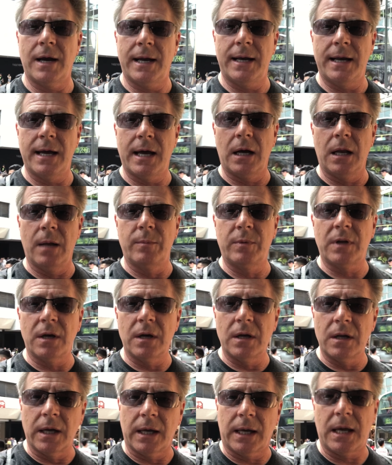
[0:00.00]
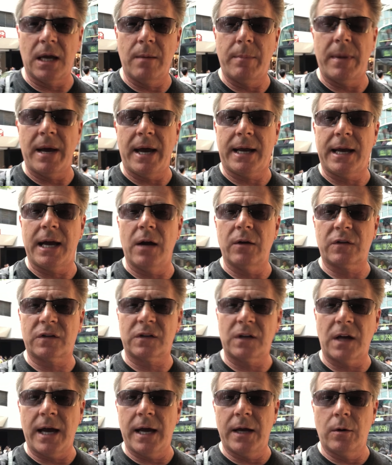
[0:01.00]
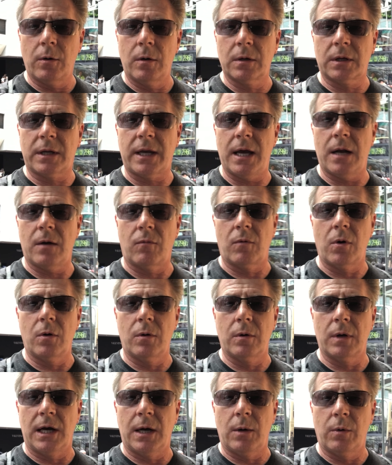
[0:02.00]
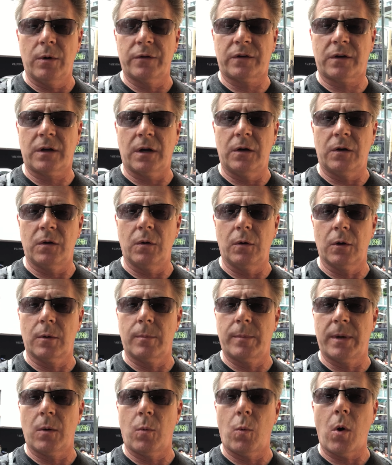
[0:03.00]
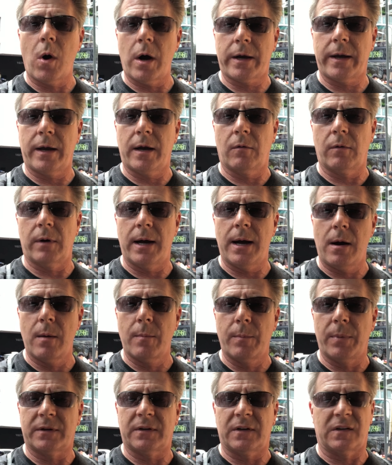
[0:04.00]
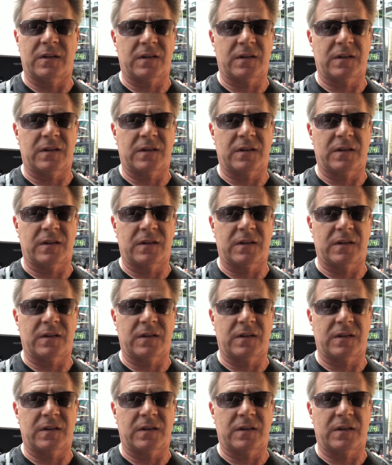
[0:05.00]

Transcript: right, now that I'm done, I came back outside on Canton Road. I was going to do a little bit of walking around, but the